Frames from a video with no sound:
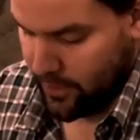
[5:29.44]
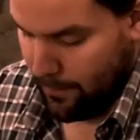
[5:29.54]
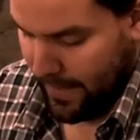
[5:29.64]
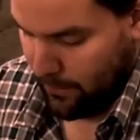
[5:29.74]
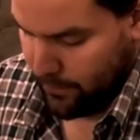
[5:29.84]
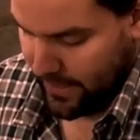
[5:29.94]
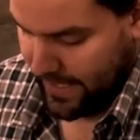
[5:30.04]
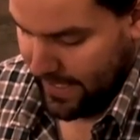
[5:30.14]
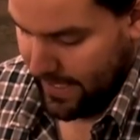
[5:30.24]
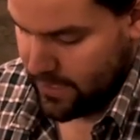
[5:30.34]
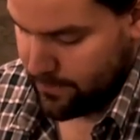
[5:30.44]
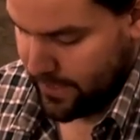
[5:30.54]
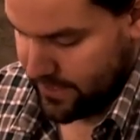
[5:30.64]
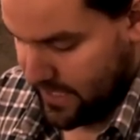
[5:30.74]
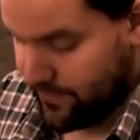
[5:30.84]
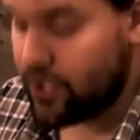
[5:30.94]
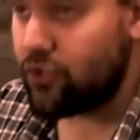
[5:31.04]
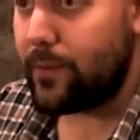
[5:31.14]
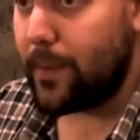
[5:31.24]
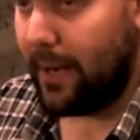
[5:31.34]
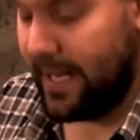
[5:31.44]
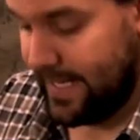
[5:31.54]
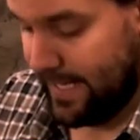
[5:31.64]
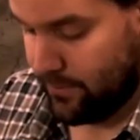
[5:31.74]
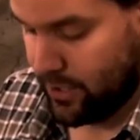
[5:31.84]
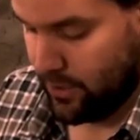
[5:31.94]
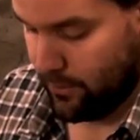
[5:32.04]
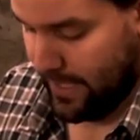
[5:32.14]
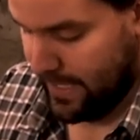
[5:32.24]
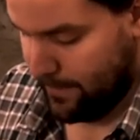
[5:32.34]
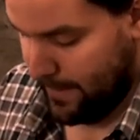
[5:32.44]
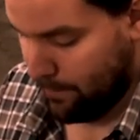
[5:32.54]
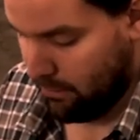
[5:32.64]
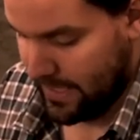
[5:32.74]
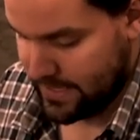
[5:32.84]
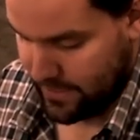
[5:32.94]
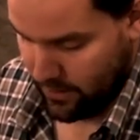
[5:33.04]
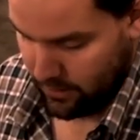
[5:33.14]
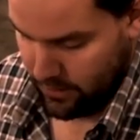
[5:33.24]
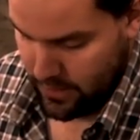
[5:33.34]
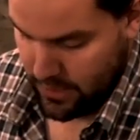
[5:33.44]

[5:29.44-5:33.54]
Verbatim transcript: on the mouth. I can't, because I'd have to strip the plane down to do that. It'd be impractical.